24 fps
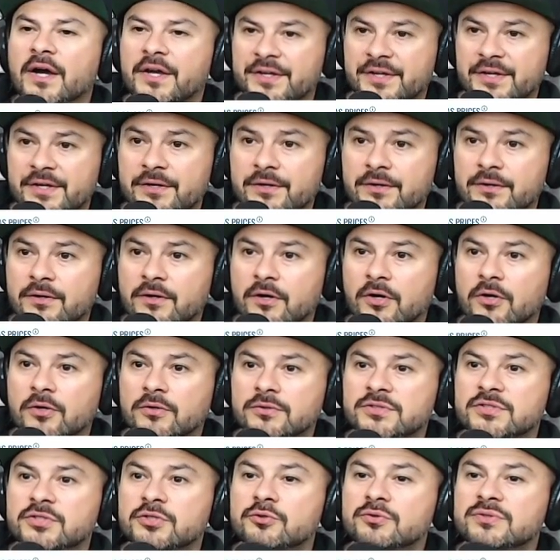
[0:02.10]
A year ago,
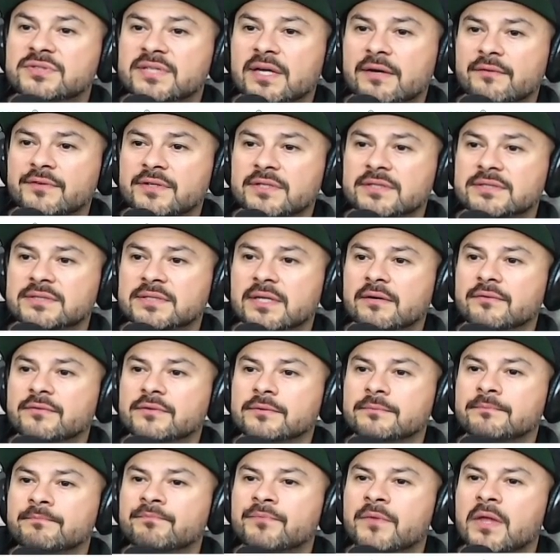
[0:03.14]

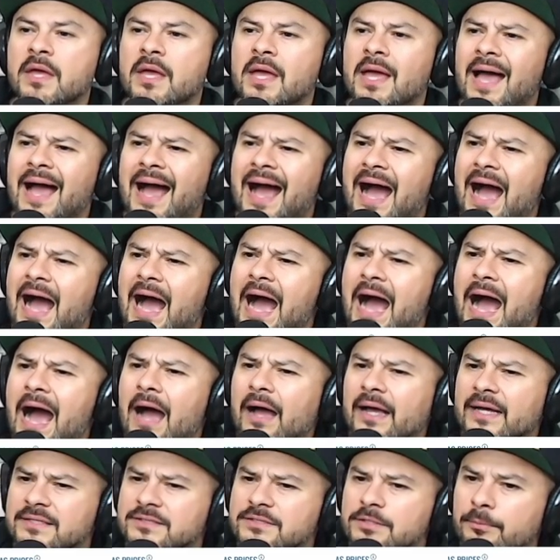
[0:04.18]
277.
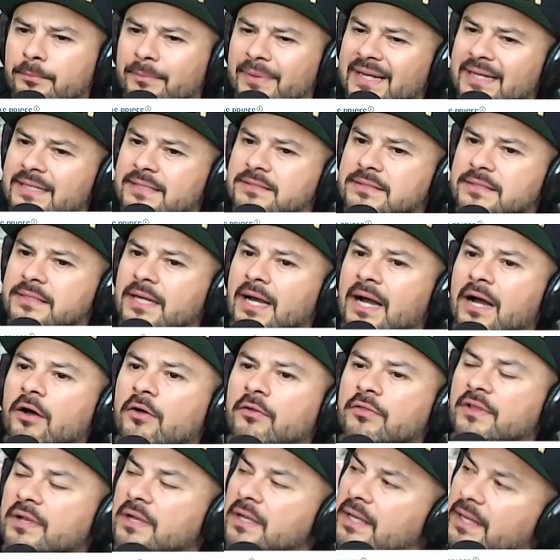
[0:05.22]
It's amazing how
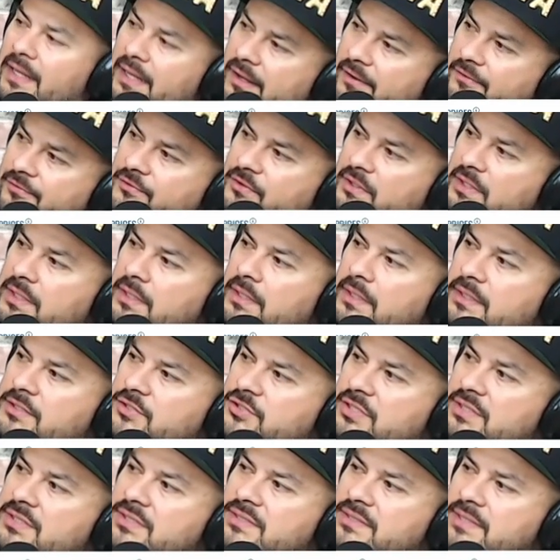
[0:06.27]
the left,
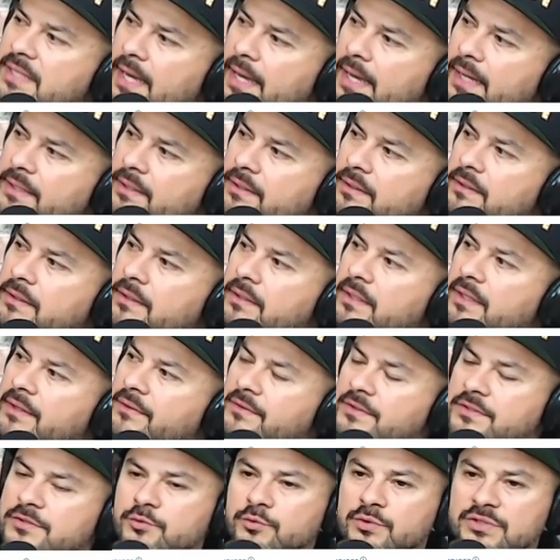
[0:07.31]
Jen Psaki, and
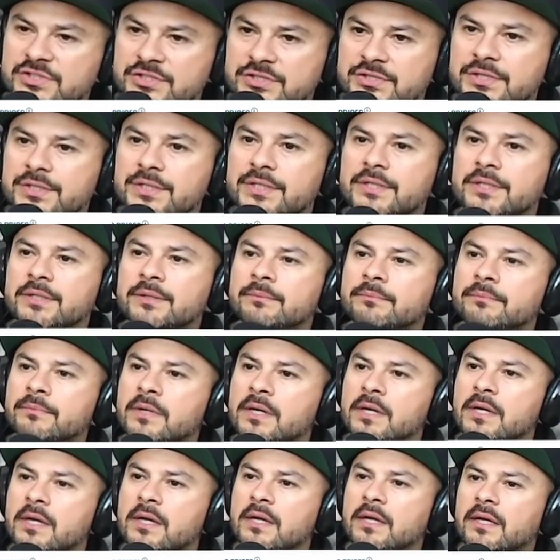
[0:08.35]
this regime,
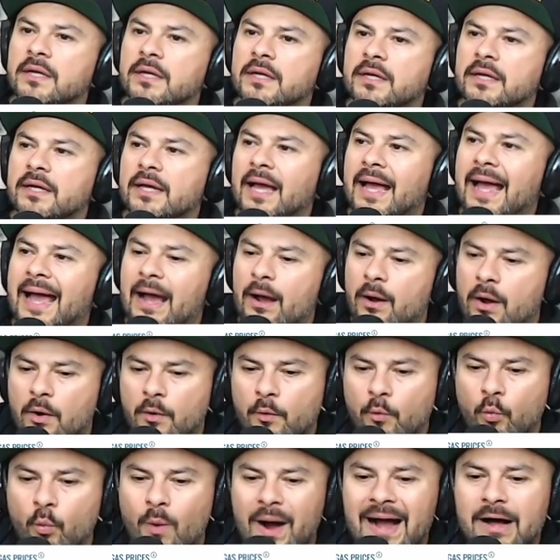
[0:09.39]

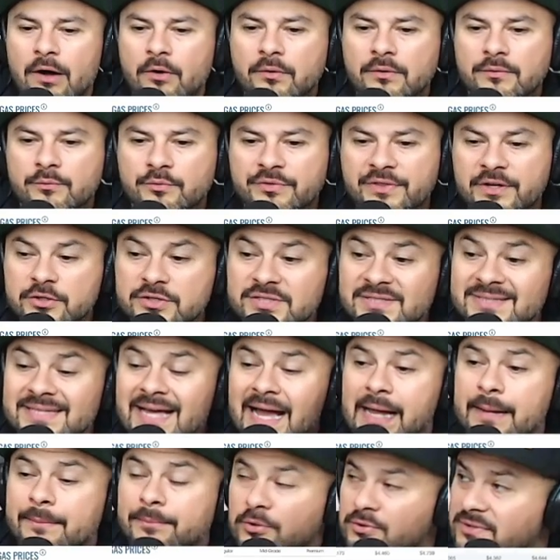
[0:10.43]
while they're
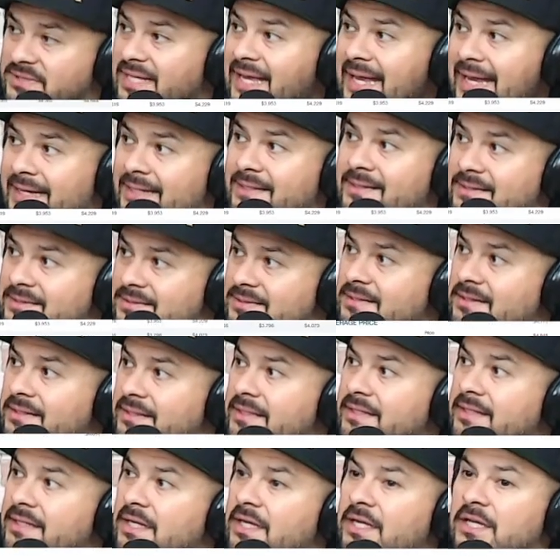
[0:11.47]

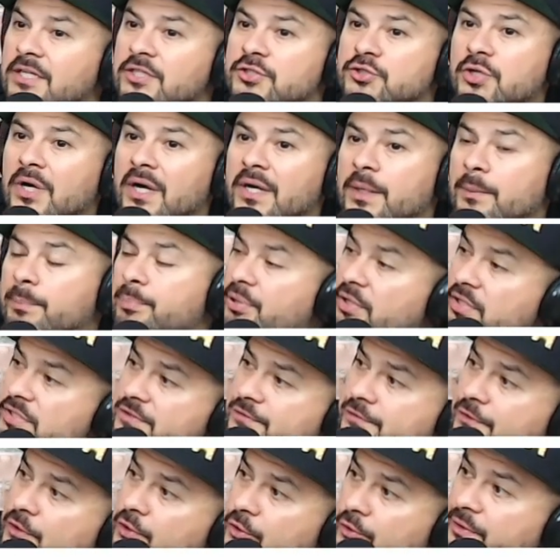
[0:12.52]
simultaneously trying to push
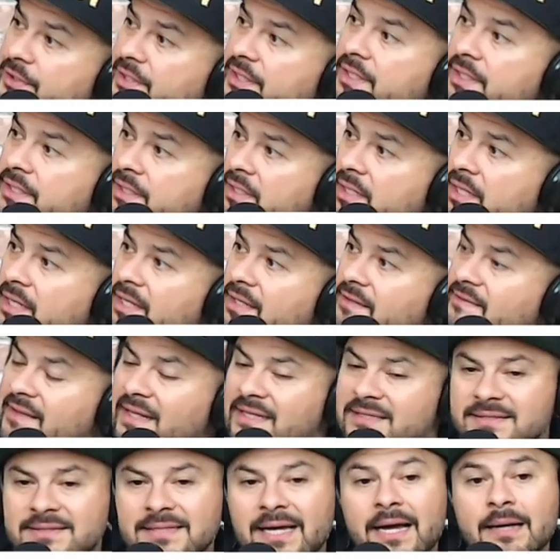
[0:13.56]
for green, they
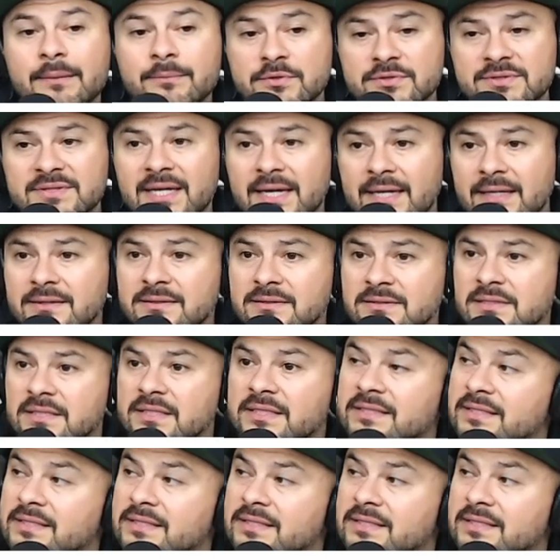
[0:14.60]
simultaneously